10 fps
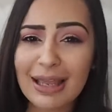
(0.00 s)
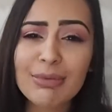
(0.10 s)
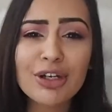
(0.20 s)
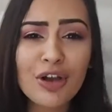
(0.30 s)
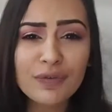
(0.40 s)
Let
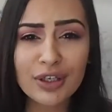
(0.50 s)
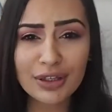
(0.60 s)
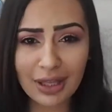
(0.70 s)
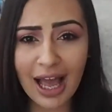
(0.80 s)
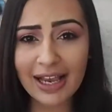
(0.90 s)
me know if
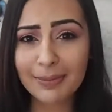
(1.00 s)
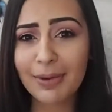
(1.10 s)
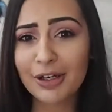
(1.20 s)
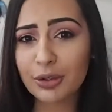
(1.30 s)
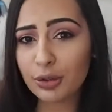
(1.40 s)
you like
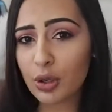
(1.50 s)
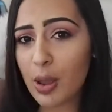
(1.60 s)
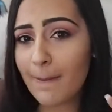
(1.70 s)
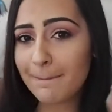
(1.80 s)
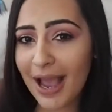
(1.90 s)
my new
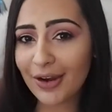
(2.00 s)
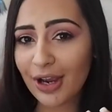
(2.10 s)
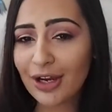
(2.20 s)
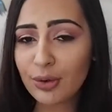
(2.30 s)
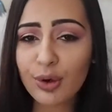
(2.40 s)

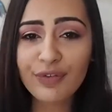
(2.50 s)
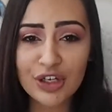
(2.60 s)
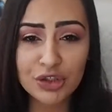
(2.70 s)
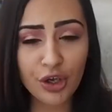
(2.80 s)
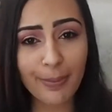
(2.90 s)
background, or if
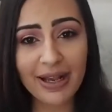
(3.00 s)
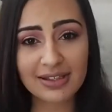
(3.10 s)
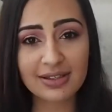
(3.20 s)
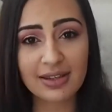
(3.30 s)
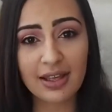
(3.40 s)
I should go
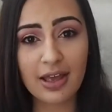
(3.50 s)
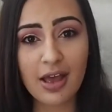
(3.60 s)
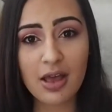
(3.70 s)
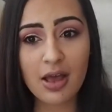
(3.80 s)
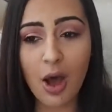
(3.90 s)
back to
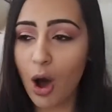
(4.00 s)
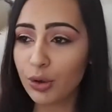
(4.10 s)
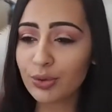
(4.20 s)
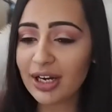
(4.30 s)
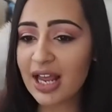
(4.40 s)
the
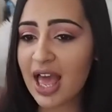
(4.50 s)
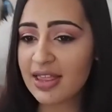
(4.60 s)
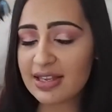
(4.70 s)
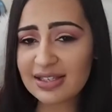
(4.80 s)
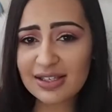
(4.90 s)
old one.
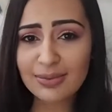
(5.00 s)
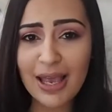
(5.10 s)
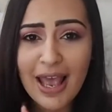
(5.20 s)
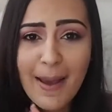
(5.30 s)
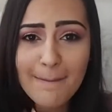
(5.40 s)
This is
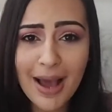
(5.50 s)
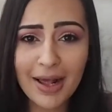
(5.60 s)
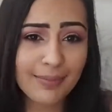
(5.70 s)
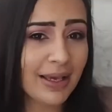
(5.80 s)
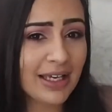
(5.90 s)
where
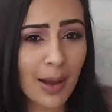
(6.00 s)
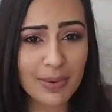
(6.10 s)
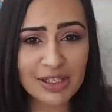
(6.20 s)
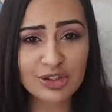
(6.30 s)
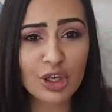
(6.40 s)
my
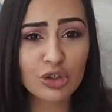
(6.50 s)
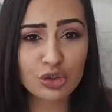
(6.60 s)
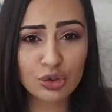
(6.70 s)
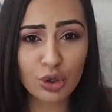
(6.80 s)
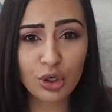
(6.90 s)
makeup is
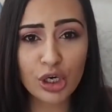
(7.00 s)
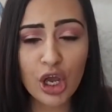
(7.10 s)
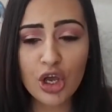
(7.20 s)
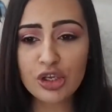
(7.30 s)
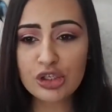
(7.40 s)
stored,
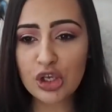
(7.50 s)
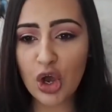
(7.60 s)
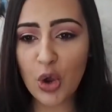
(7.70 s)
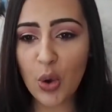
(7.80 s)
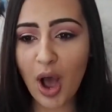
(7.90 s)

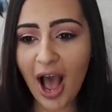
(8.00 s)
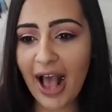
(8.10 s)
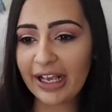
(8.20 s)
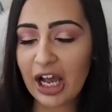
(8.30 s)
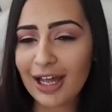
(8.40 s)
so
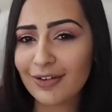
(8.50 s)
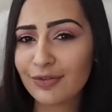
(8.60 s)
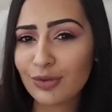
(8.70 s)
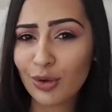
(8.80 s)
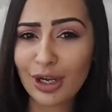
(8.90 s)
I kind
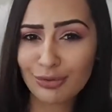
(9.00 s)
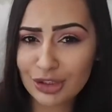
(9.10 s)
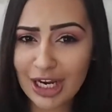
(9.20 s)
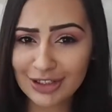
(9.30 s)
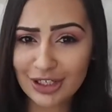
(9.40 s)
of thought I would
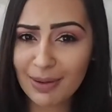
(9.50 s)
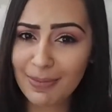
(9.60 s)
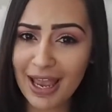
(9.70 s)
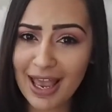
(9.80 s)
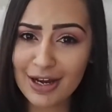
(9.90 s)
change it
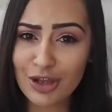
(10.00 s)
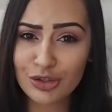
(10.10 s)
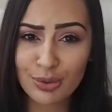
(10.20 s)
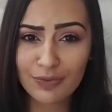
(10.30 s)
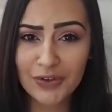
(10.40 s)
up and
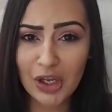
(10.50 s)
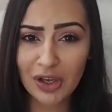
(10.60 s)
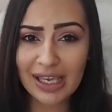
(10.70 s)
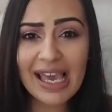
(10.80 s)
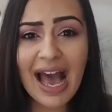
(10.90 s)
do a
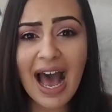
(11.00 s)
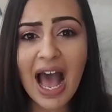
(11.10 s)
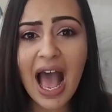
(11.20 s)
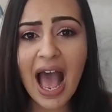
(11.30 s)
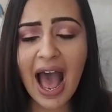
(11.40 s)
video here.
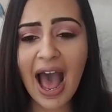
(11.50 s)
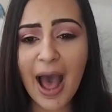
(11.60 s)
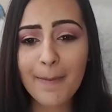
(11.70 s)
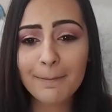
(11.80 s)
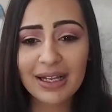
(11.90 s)

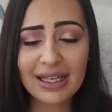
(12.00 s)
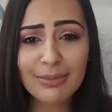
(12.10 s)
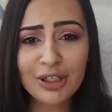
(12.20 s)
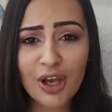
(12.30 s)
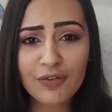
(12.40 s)
But let
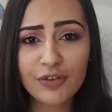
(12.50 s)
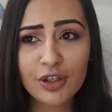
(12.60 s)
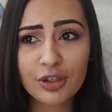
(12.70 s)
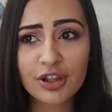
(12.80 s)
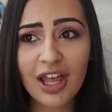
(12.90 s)
me know if
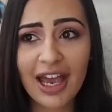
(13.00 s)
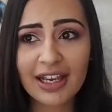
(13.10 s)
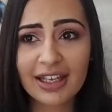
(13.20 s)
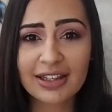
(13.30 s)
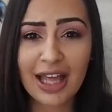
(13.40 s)
you
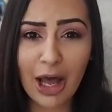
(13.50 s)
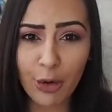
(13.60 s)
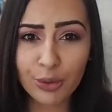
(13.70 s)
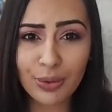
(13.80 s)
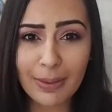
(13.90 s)
like the
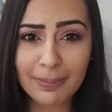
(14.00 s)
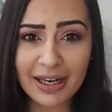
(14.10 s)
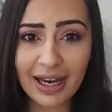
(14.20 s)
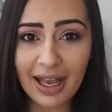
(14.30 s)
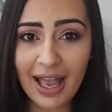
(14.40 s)
old one
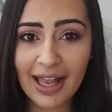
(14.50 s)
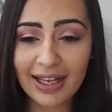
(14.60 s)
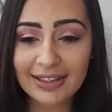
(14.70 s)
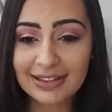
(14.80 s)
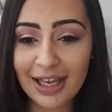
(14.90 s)
better,
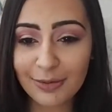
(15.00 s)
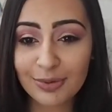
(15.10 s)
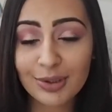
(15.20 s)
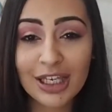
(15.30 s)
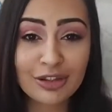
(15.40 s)
and yeah,
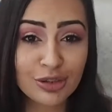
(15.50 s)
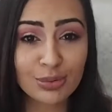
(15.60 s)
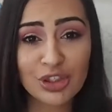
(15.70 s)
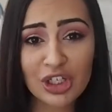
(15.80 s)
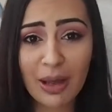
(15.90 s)
we can
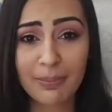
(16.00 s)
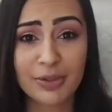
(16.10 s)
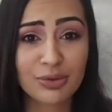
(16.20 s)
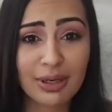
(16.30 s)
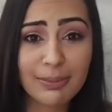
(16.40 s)
switch it up
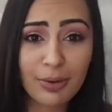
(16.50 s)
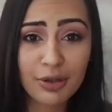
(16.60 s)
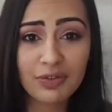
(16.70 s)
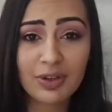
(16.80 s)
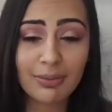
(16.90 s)
between
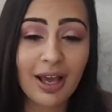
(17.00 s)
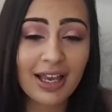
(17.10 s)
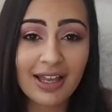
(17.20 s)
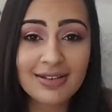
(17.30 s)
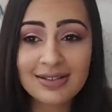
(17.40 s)
both of them, I
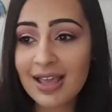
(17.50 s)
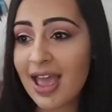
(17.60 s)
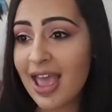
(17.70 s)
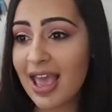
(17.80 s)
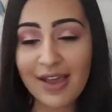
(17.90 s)
guess,
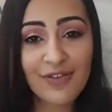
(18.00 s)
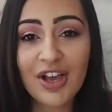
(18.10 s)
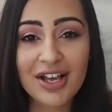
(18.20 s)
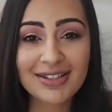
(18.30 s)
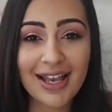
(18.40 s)
if you
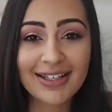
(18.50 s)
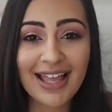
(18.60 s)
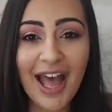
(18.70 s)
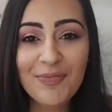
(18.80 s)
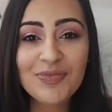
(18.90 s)
guys like
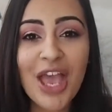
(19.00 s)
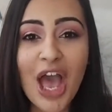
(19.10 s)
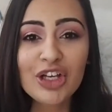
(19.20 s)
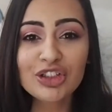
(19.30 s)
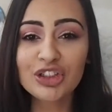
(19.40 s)
that.
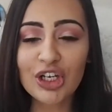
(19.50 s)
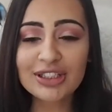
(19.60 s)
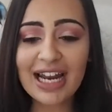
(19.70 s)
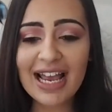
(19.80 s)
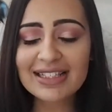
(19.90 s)
So
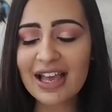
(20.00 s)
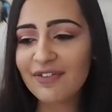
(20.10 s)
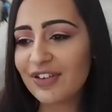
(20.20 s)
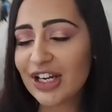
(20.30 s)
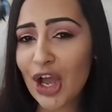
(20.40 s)
today's
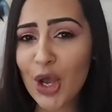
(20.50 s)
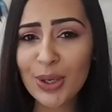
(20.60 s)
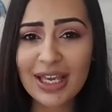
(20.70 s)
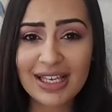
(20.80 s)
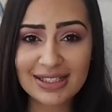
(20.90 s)

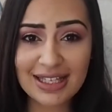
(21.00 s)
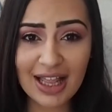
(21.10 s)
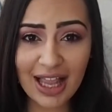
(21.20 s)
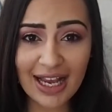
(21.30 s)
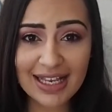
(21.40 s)
video is,
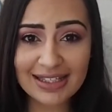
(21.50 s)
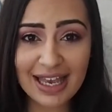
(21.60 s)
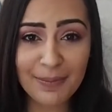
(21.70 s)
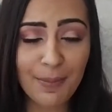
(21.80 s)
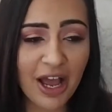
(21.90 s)
like I
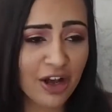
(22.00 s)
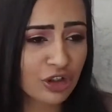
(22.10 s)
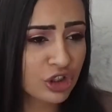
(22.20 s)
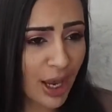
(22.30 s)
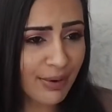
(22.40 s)
said, my
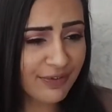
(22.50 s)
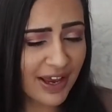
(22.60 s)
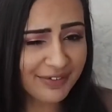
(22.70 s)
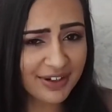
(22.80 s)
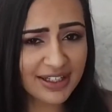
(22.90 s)
October
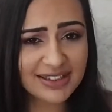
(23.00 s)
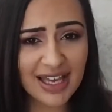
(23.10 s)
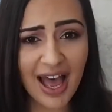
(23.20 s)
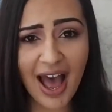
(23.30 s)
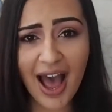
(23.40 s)
favorites.
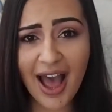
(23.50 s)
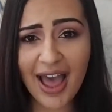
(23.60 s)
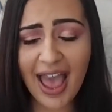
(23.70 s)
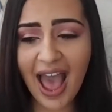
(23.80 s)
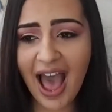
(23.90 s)

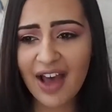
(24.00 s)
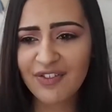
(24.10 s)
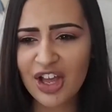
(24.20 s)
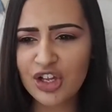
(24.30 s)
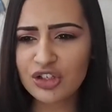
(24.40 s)
I
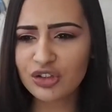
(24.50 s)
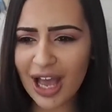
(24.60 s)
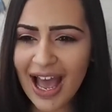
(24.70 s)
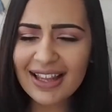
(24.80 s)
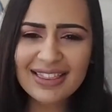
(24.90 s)
have
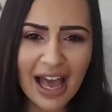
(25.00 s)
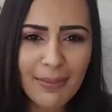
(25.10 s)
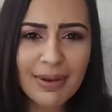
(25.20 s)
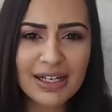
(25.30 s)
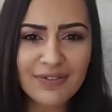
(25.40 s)
not had
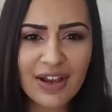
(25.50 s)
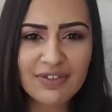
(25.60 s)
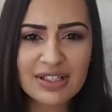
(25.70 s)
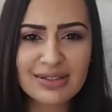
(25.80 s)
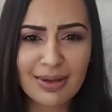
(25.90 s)
that many
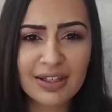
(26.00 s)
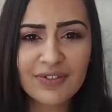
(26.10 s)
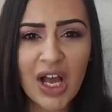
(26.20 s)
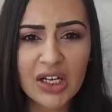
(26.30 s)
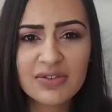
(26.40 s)
favorites this month.
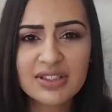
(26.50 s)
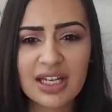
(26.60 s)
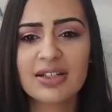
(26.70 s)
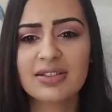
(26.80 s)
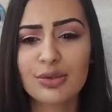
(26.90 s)
I've kind of
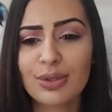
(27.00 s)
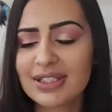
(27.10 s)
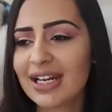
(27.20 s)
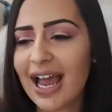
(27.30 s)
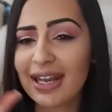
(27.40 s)
stuck to the
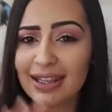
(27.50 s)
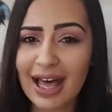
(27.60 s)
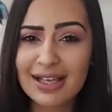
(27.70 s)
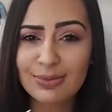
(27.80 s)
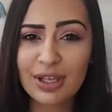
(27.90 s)
ones that I had
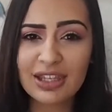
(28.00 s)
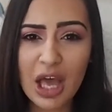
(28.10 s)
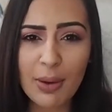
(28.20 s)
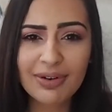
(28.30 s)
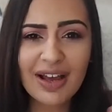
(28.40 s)
last month,
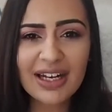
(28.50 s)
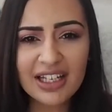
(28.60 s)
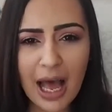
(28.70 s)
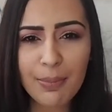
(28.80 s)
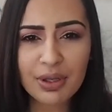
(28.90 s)
but I've had
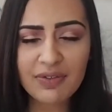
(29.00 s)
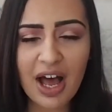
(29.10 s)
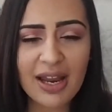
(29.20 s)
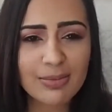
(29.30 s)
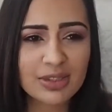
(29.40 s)
a couple of
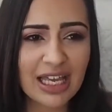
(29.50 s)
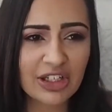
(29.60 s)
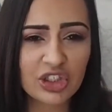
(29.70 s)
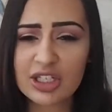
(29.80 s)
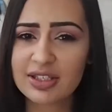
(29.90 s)
items
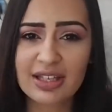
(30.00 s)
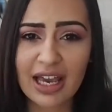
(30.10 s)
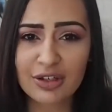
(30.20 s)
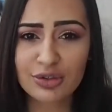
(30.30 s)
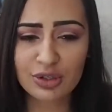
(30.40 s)
that just
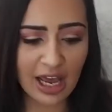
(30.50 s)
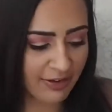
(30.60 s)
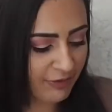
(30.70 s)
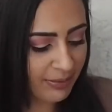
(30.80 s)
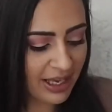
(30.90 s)
like
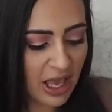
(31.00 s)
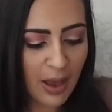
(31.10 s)
start for me.